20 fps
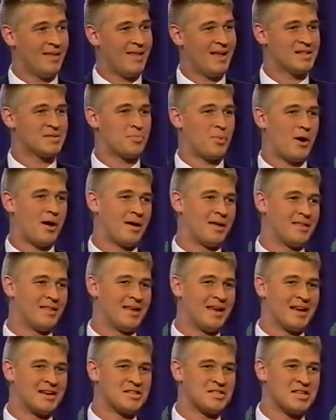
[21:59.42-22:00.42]
And that's probably
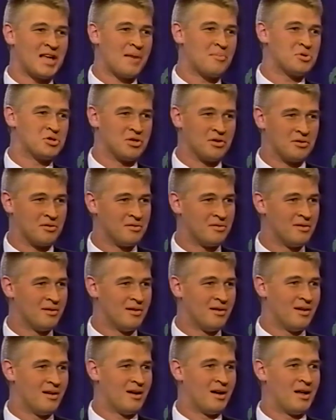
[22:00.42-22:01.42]
the exception.
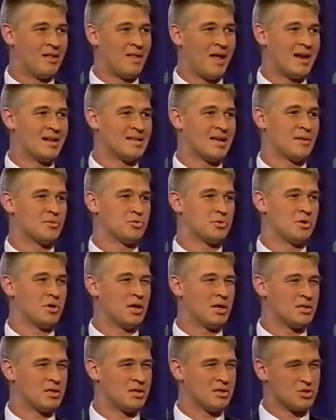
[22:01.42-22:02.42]
A lot of times when
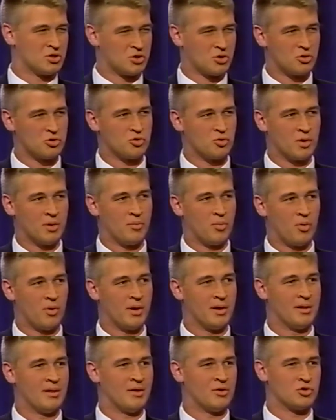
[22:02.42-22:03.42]
you get to surgery
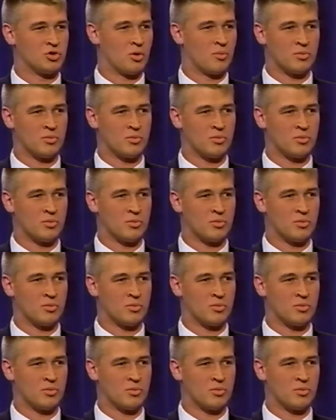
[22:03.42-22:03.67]
point, there's